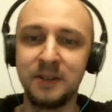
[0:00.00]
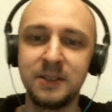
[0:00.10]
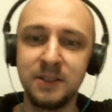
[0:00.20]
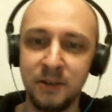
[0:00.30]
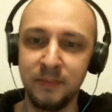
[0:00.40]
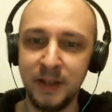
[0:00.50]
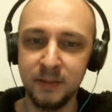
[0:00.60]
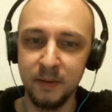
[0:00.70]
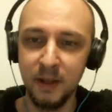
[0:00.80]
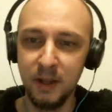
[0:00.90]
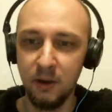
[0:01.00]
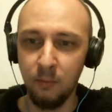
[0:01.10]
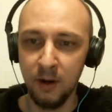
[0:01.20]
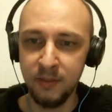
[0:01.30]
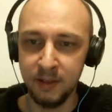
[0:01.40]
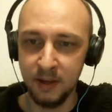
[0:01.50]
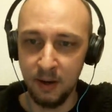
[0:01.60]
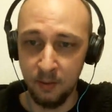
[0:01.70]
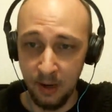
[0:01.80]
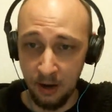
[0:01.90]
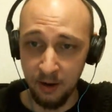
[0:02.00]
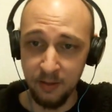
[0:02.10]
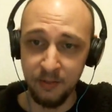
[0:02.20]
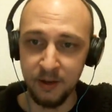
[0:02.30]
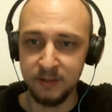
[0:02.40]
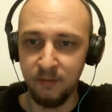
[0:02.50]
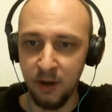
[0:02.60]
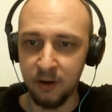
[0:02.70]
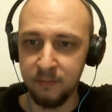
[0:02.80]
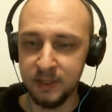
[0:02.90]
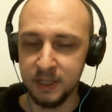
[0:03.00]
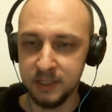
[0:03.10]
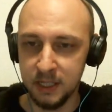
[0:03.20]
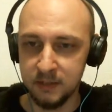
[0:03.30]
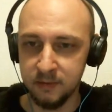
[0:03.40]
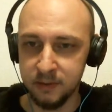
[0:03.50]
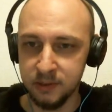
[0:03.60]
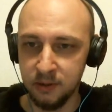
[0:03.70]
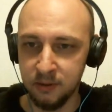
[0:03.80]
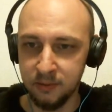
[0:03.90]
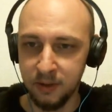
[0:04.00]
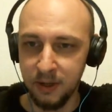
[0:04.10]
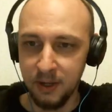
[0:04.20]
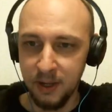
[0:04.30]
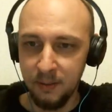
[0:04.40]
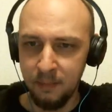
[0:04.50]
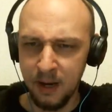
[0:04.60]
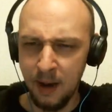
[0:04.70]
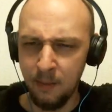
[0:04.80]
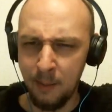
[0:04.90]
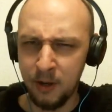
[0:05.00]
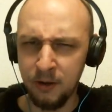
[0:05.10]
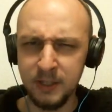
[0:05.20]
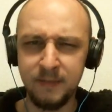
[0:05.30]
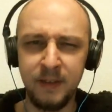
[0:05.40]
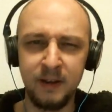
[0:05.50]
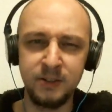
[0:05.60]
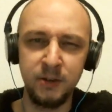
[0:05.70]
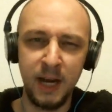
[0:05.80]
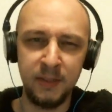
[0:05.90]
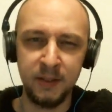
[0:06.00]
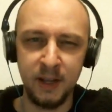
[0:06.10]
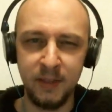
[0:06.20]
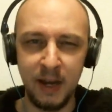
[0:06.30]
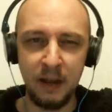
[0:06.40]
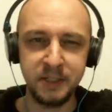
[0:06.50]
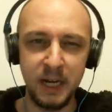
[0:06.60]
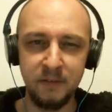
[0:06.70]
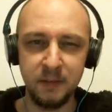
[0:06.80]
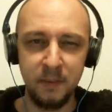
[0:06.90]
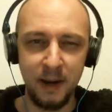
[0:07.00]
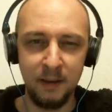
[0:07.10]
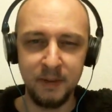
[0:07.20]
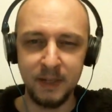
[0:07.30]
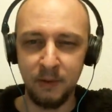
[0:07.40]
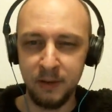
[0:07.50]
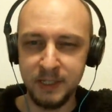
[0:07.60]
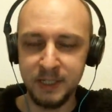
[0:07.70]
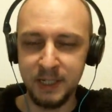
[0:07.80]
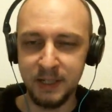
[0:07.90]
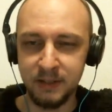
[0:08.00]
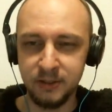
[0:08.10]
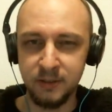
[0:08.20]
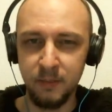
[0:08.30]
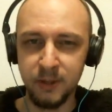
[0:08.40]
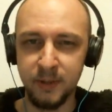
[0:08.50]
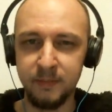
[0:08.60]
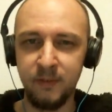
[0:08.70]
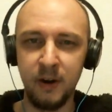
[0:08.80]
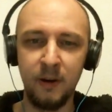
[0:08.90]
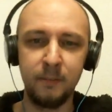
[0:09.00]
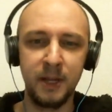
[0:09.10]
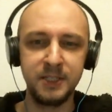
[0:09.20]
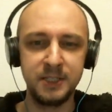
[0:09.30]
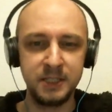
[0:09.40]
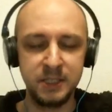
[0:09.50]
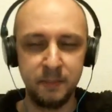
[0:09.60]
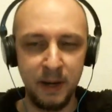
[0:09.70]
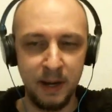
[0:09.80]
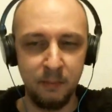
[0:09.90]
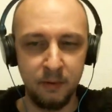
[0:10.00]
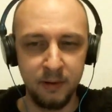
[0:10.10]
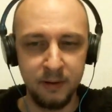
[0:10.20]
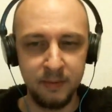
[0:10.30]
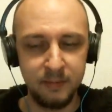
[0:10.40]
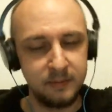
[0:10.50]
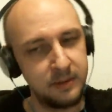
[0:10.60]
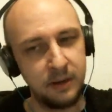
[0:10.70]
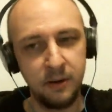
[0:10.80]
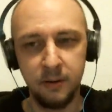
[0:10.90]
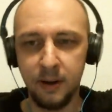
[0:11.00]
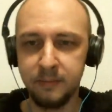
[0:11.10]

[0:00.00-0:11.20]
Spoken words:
So that's one thing area that I think VR could be successful. So, but I'm curious if they're doing anything like that outside of Japan, because I've only seen like those amusement VR places in Japan more. I don't know.